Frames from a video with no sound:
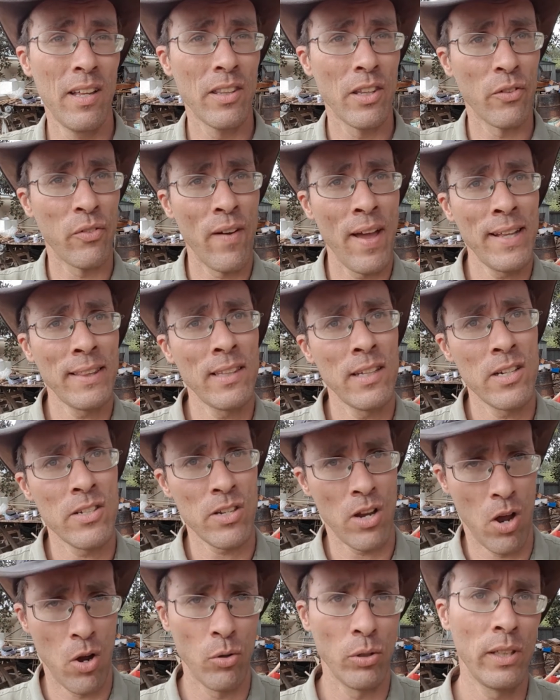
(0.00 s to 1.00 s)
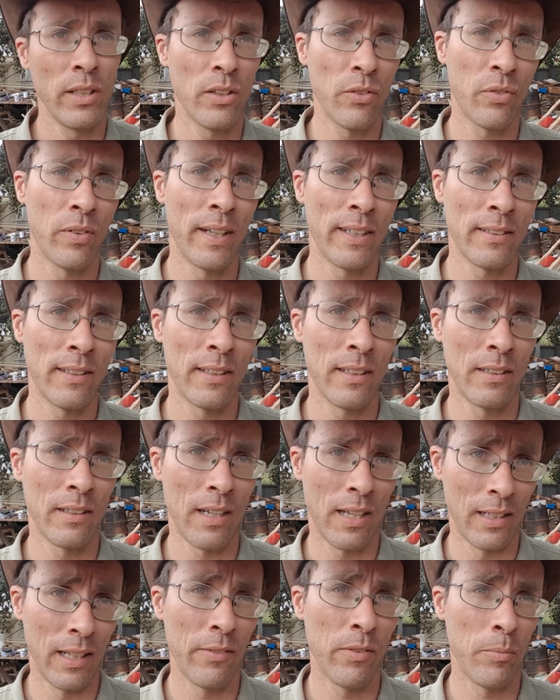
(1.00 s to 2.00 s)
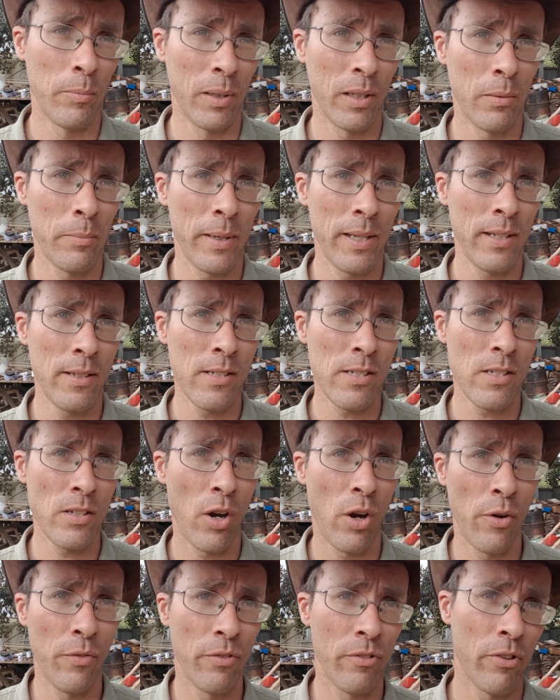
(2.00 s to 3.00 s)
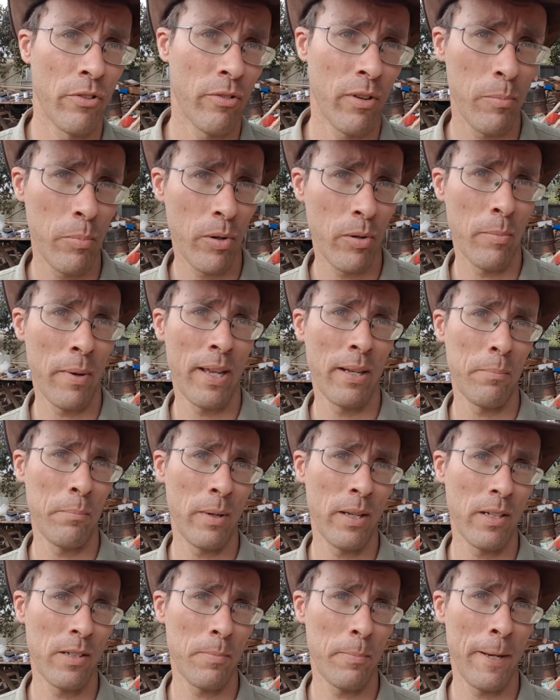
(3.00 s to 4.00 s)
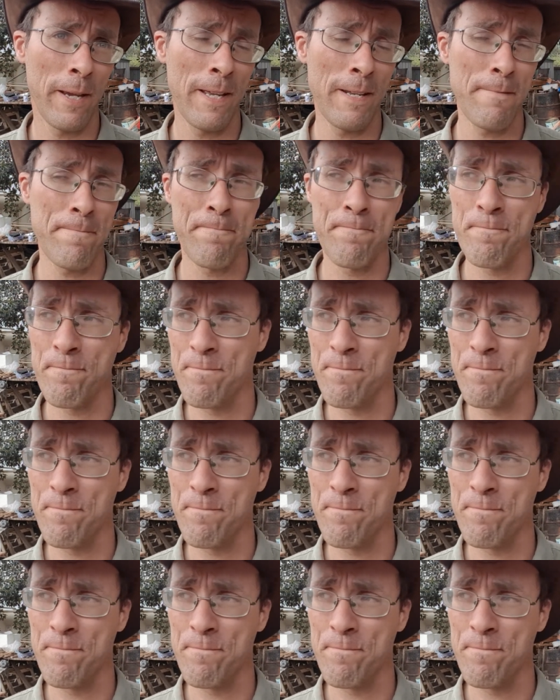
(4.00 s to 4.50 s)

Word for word: the fact that it's only deflecting 11 millimeters over a 3.8 meter span,